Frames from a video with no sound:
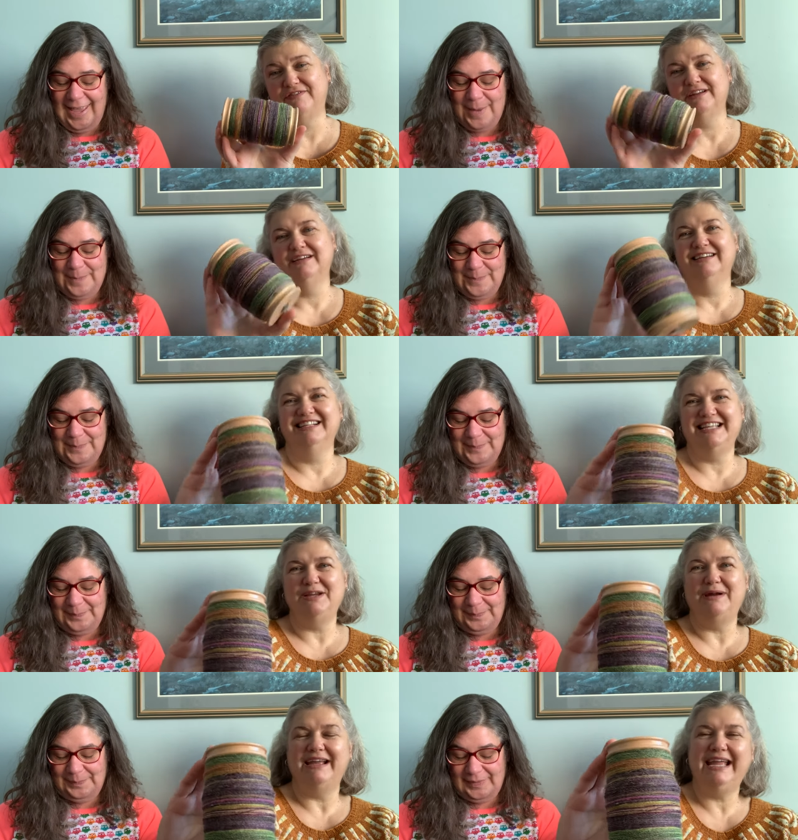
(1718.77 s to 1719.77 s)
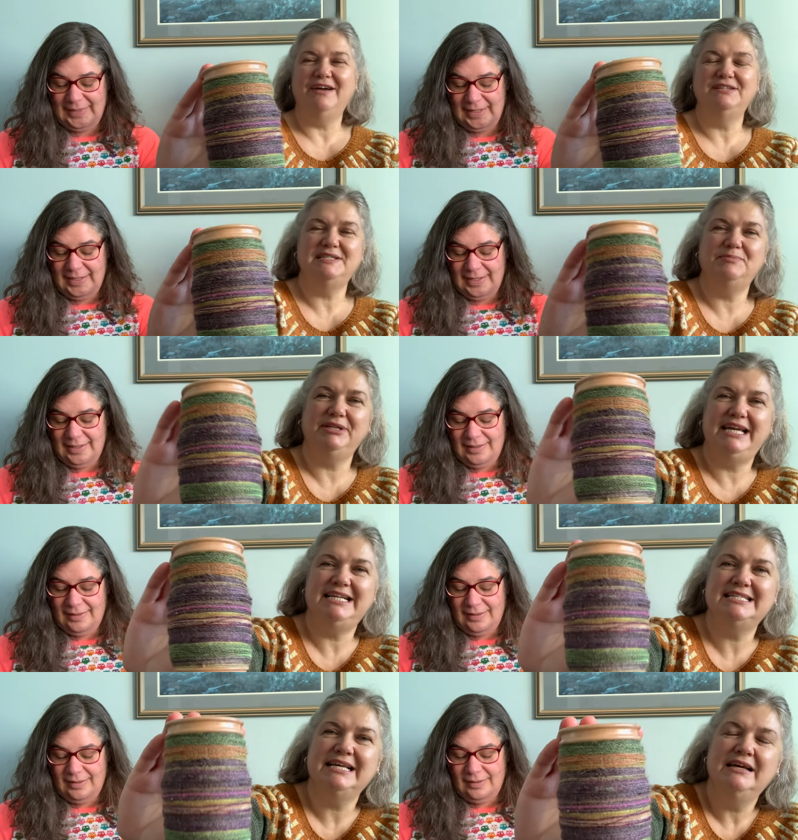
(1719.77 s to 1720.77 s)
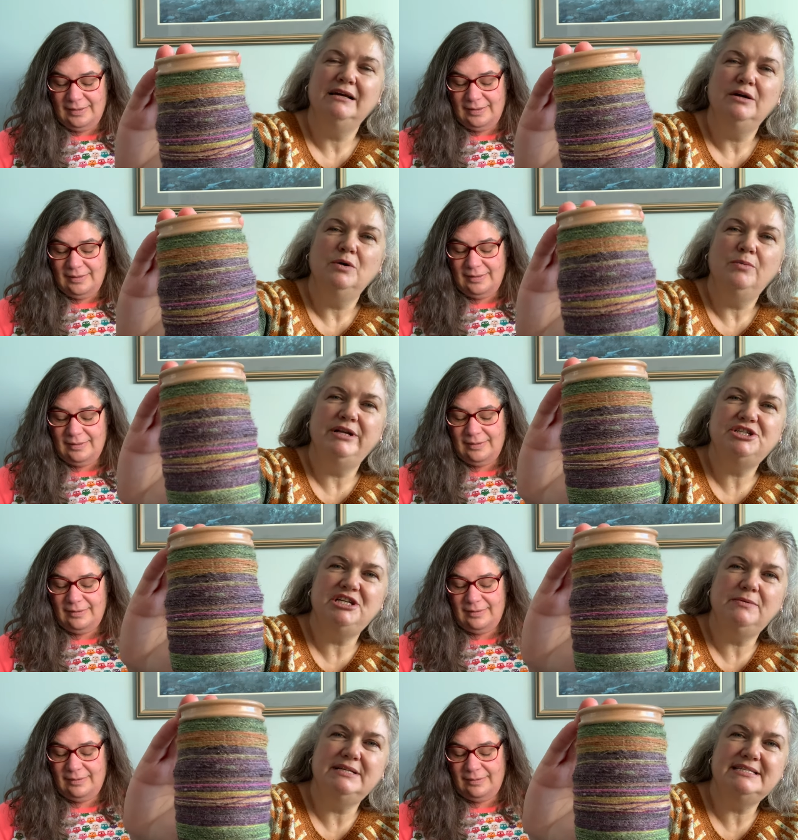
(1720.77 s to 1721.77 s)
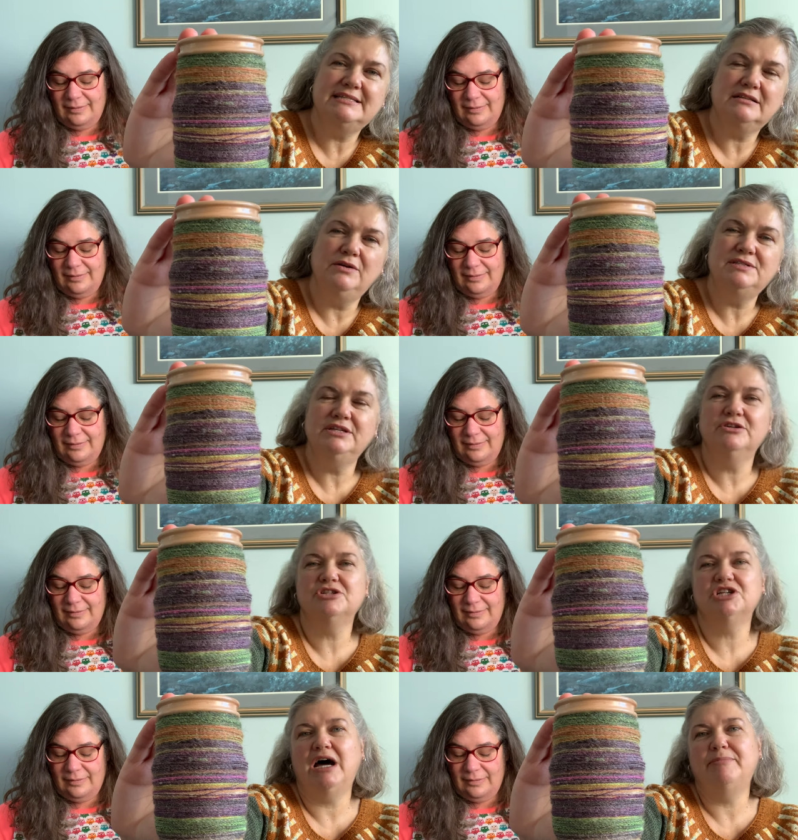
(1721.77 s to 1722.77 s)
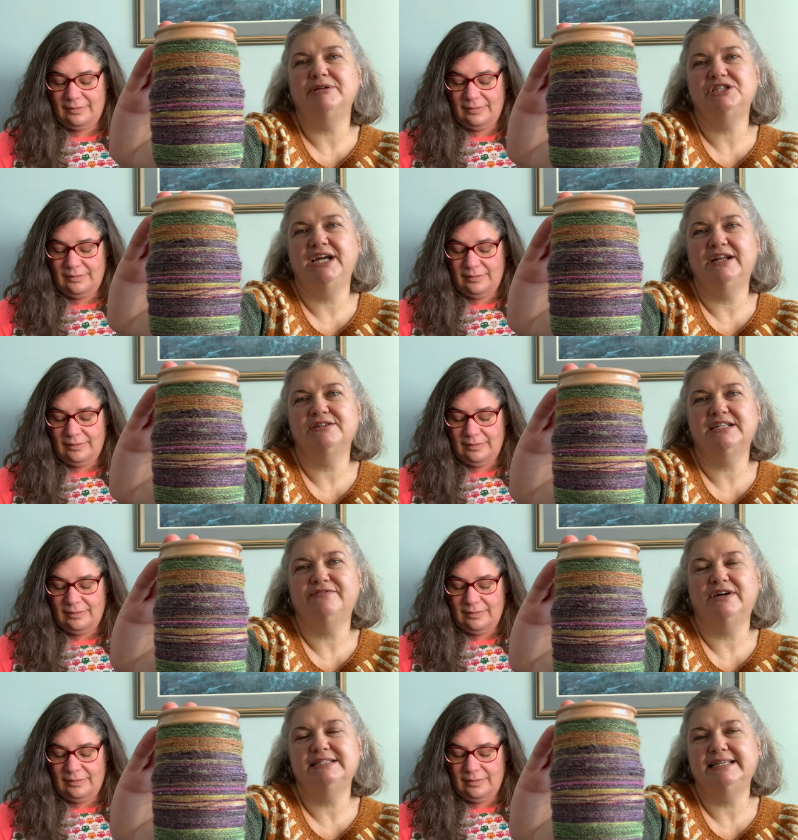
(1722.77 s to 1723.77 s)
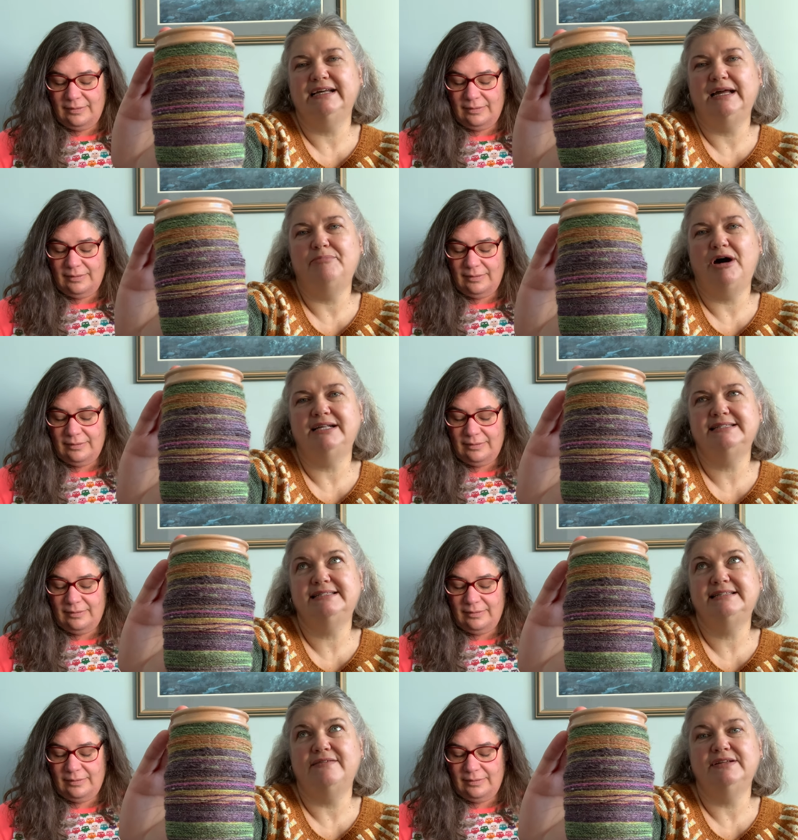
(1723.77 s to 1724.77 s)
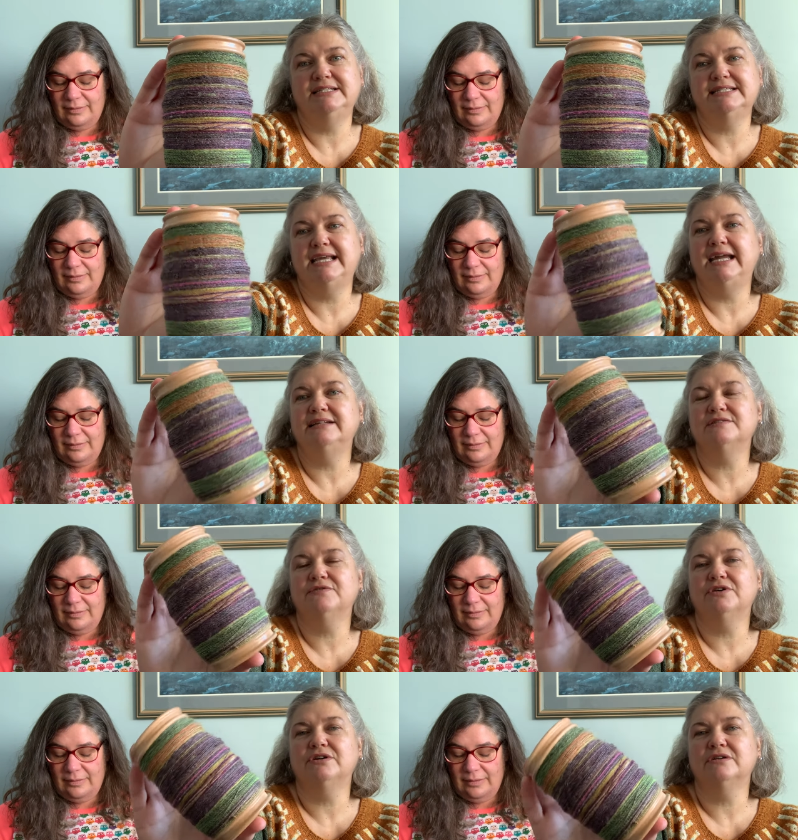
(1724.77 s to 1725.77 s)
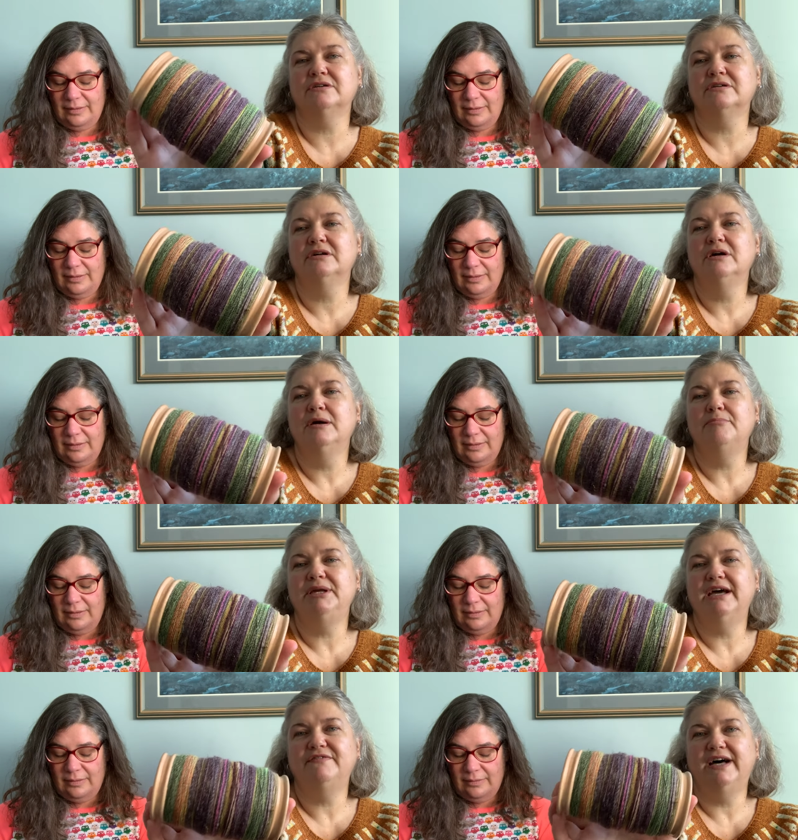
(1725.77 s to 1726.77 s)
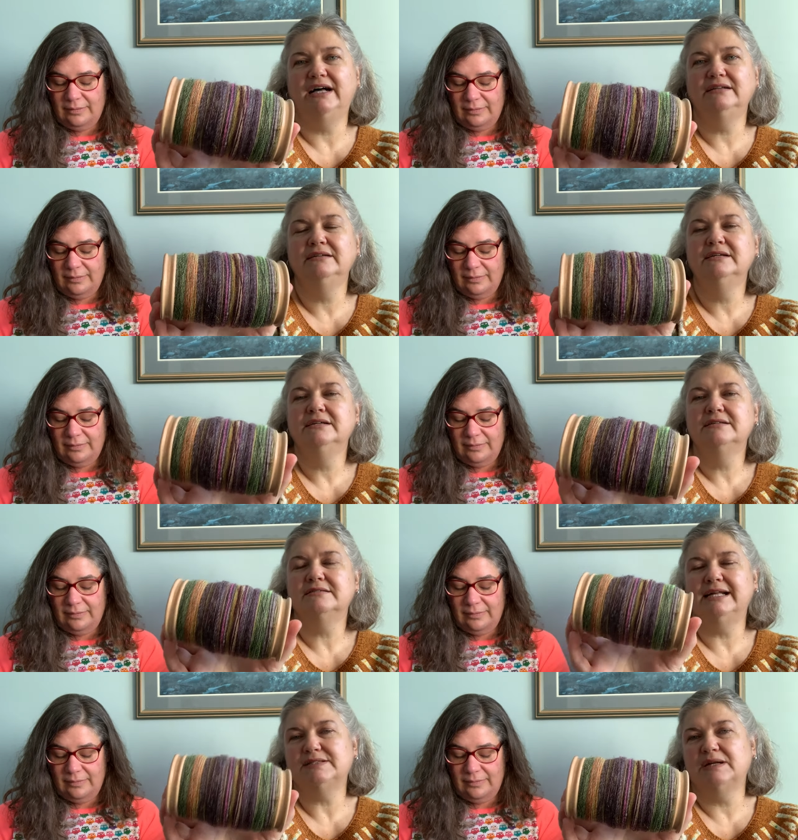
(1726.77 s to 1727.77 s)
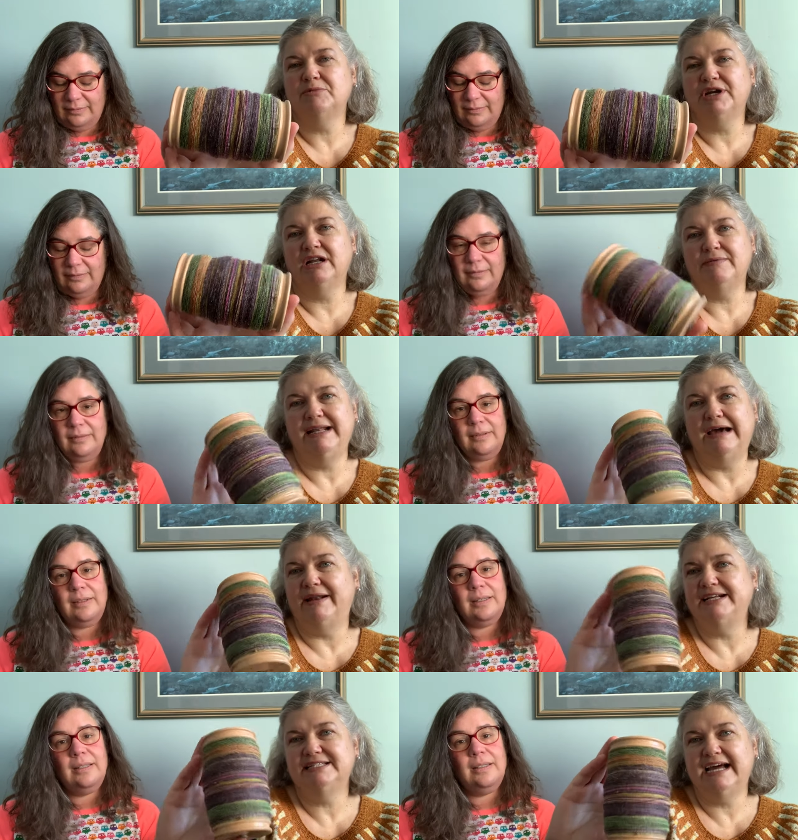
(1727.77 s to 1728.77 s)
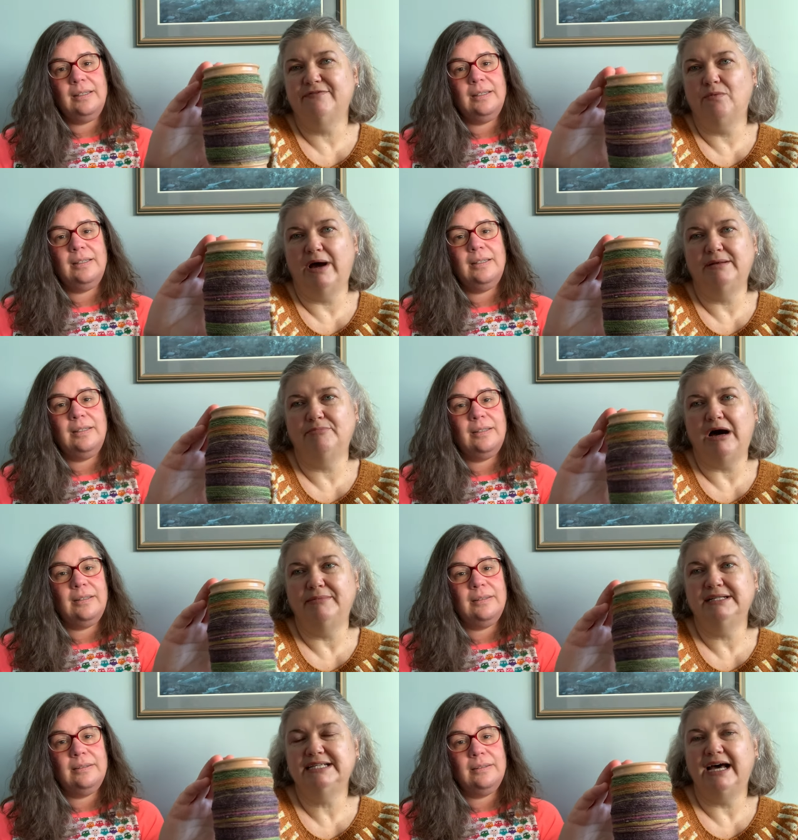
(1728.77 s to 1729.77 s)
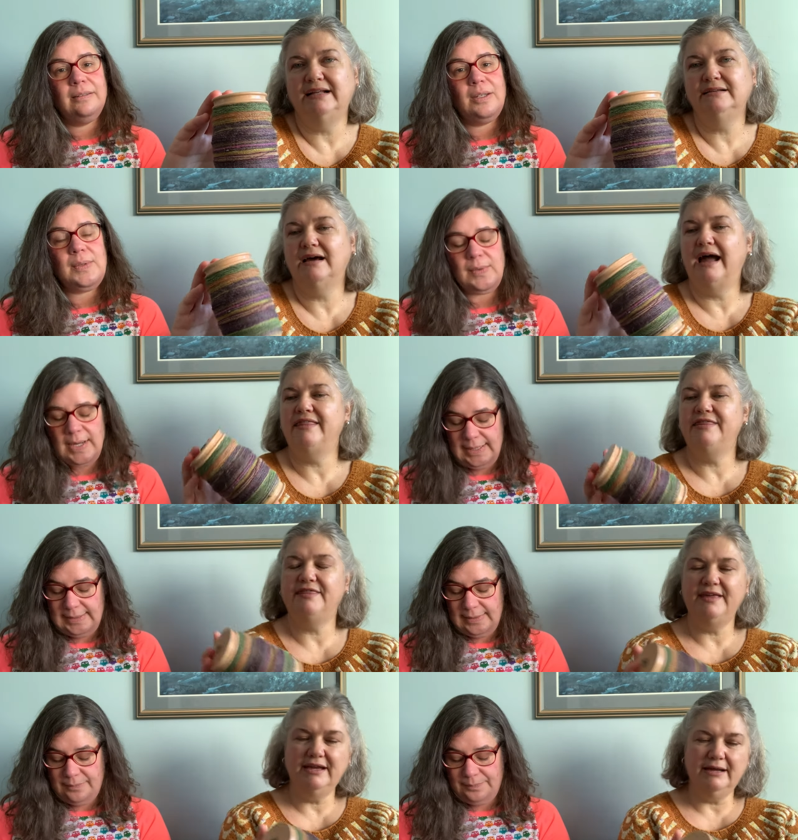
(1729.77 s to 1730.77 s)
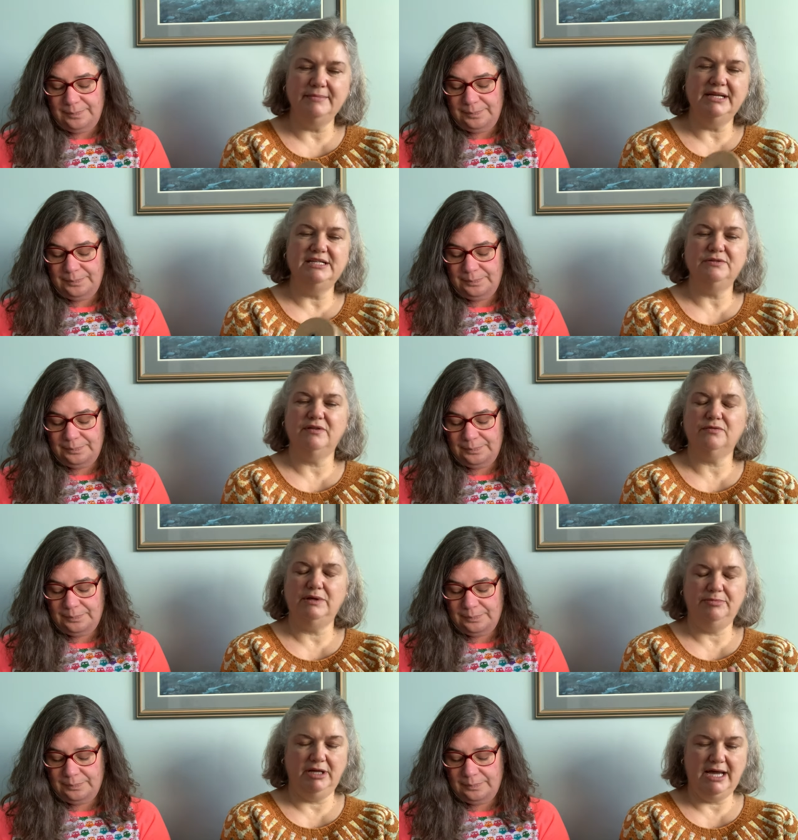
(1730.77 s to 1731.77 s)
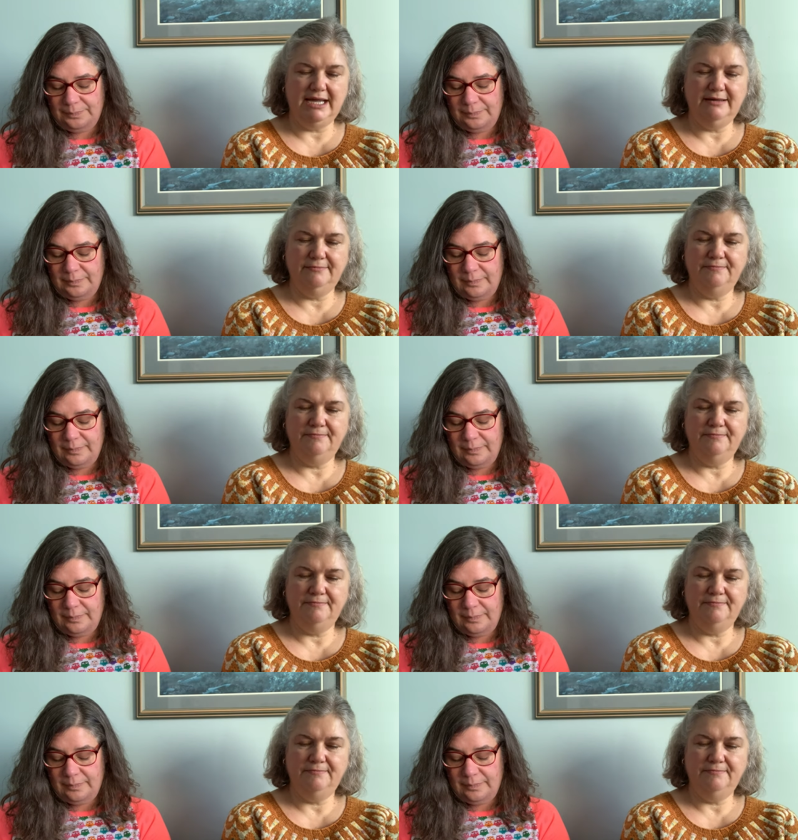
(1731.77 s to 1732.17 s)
Speaker 1: Yeah. So anyway, Countess Ablaze, when she was closing her shop and she had her stuff on sale, I bought seven skeins of her BFL. So that's what I'm working on right now. And I just have one bobbin done. Nice. I think I'm going to do a three ply.